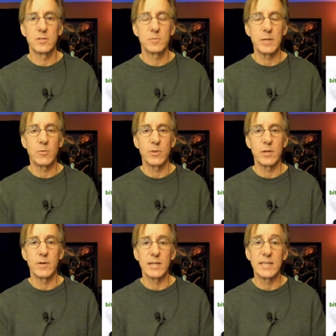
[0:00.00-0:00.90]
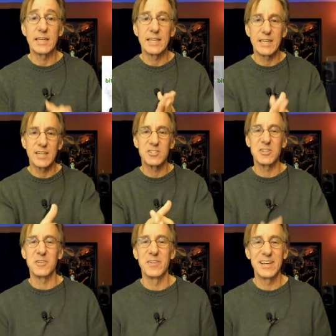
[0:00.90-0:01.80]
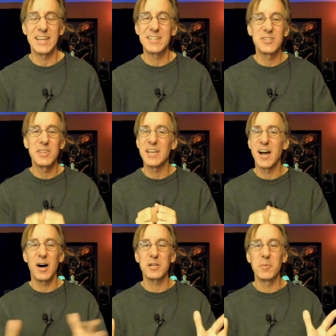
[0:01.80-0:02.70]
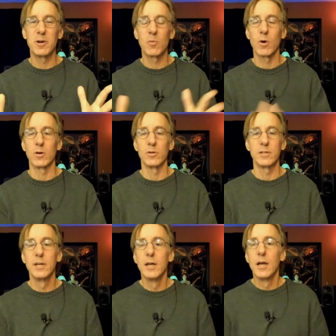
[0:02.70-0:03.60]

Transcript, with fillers: to speak with you and get you into the audiobook world.